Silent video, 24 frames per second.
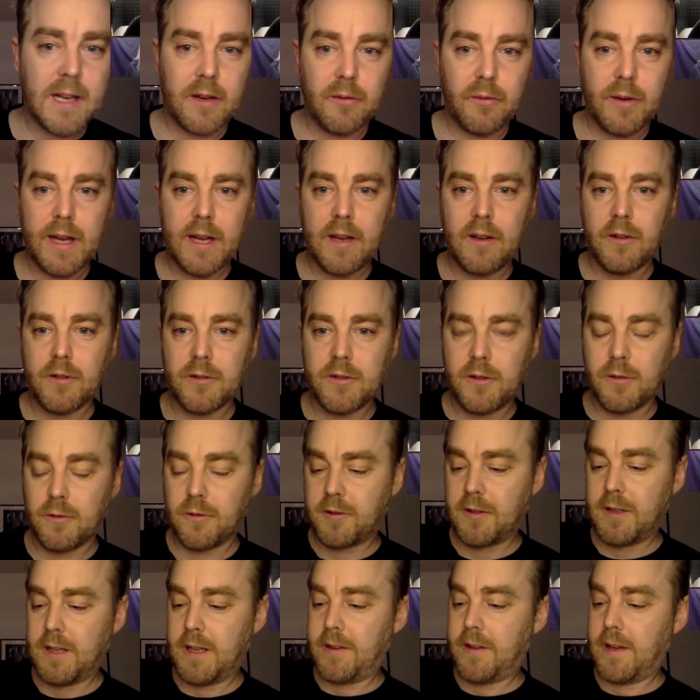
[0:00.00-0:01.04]
Records. You'll
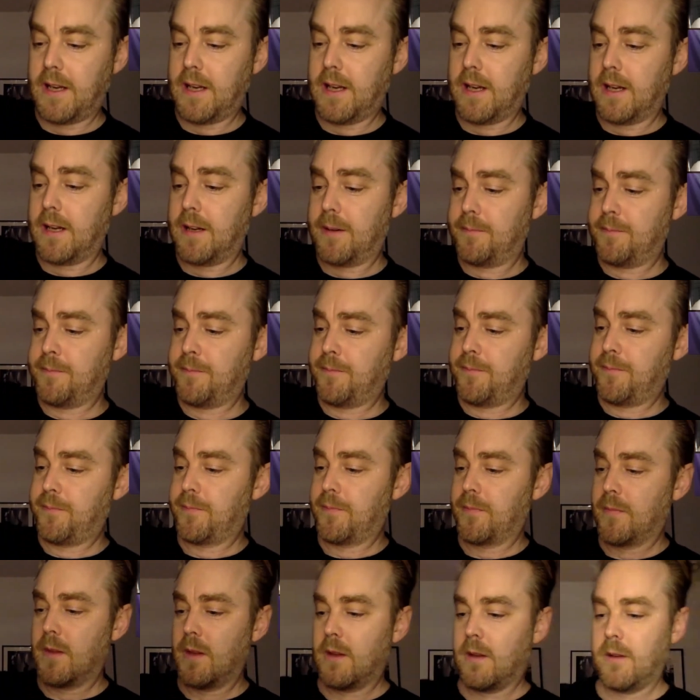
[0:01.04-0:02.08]
see the
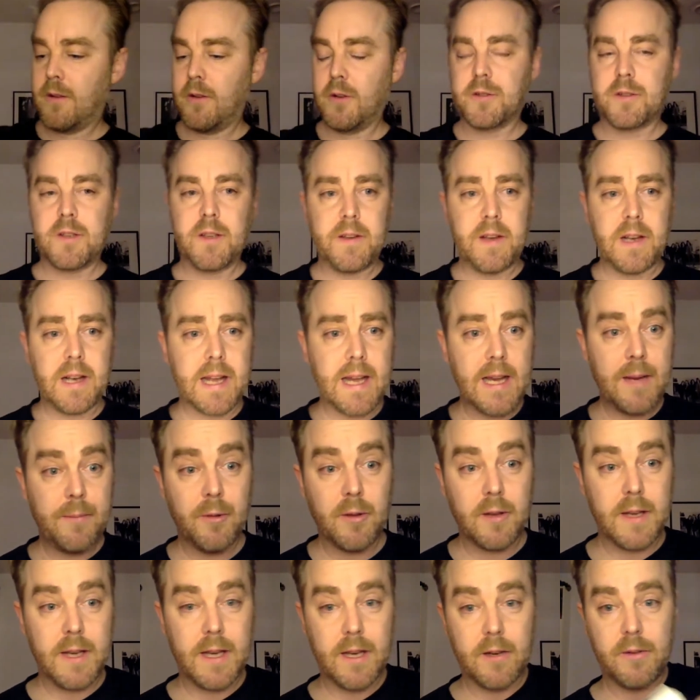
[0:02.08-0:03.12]

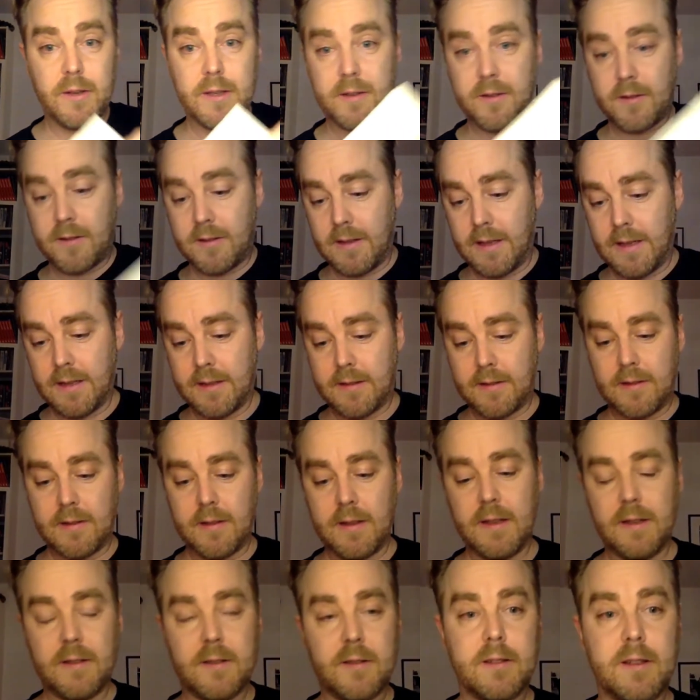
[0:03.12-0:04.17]
label here
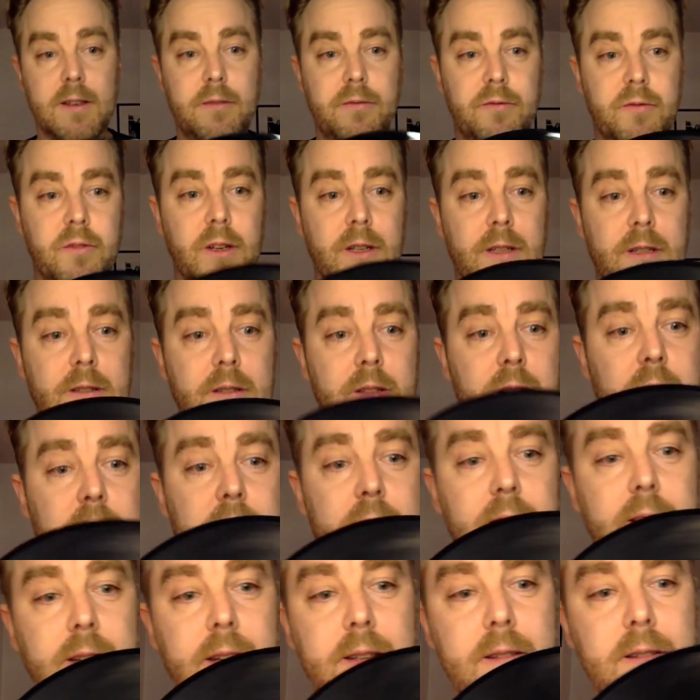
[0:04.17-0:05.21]
is different. It
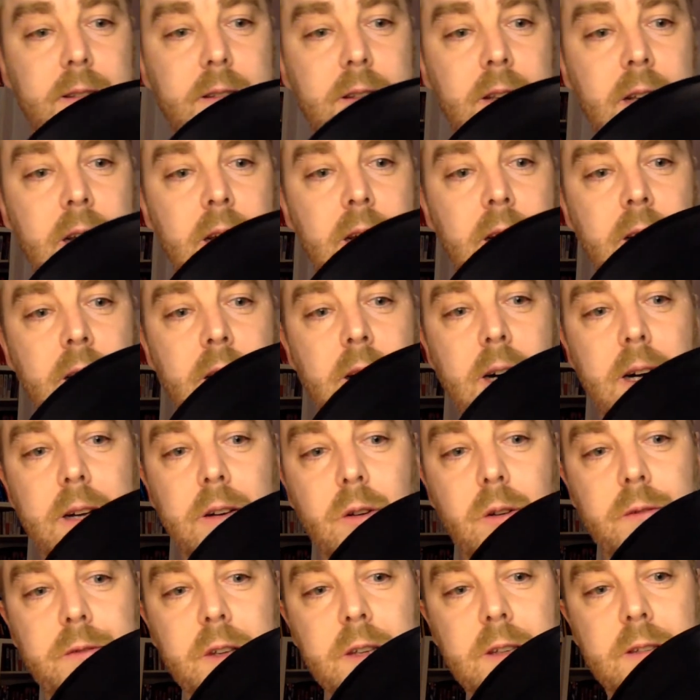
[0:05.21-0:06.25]
says, I don't
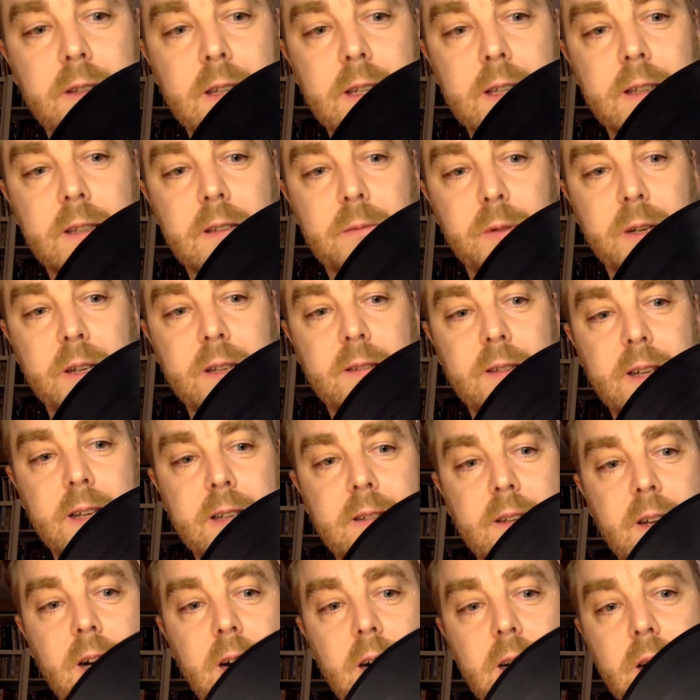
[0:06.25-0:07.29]
know if you can see this, but it
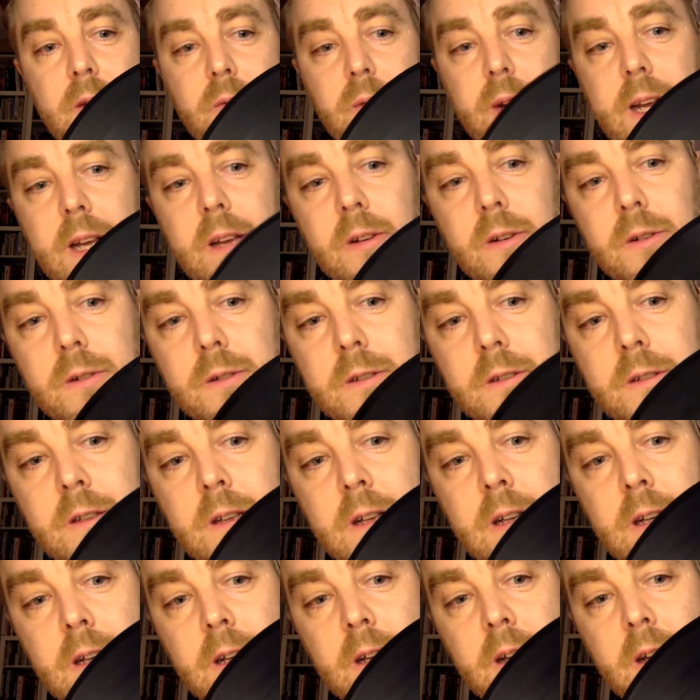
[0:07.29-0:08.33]
says Gala Records
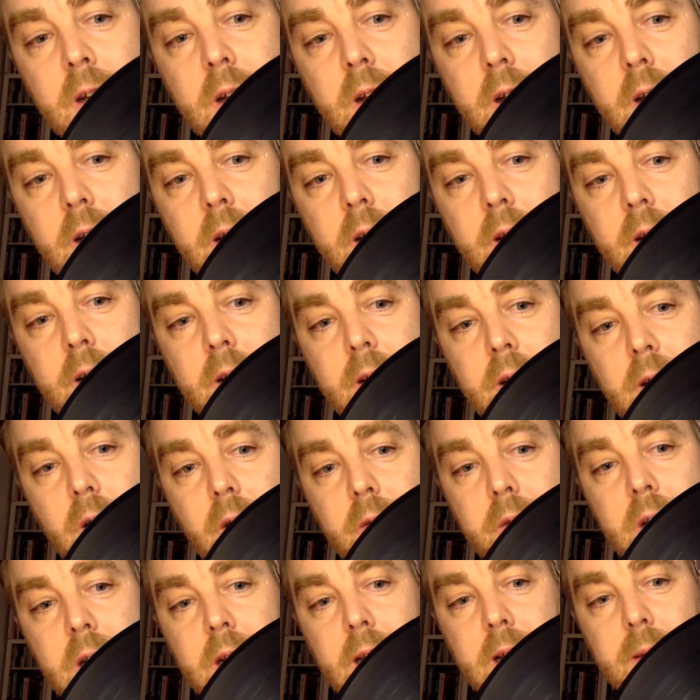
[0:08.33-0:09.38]
on
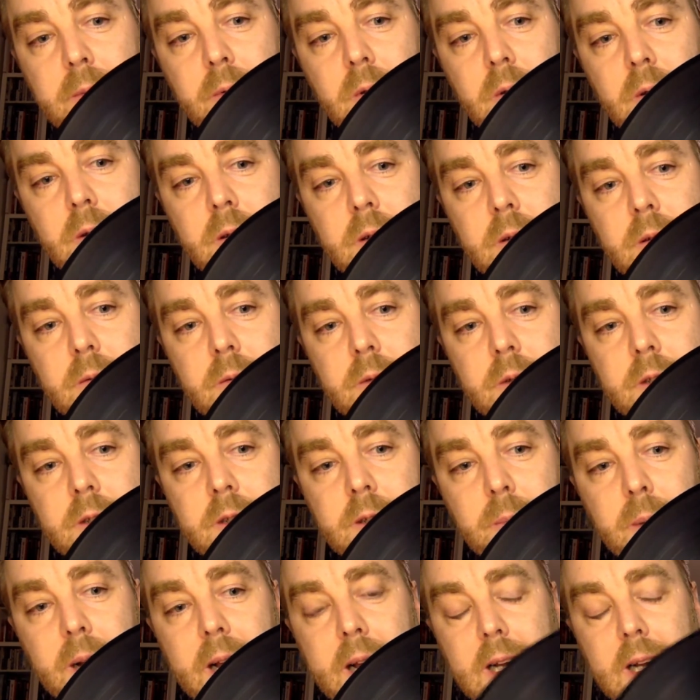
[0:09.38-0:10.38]
the label, which is a black